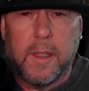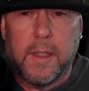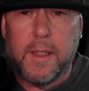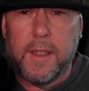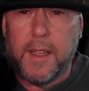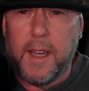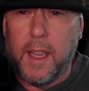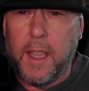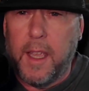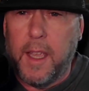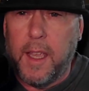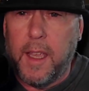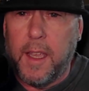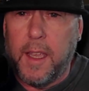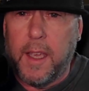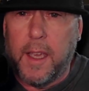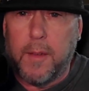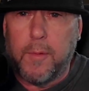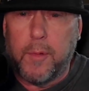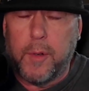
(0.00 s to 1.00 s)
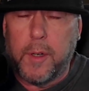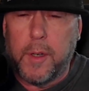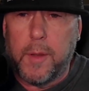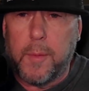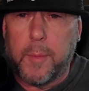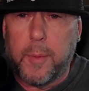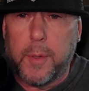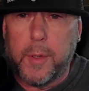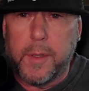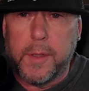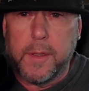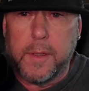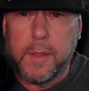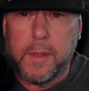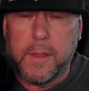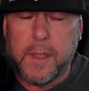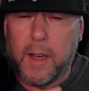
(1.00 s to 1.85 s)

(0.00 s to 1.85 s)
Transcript: day at one of the prisons.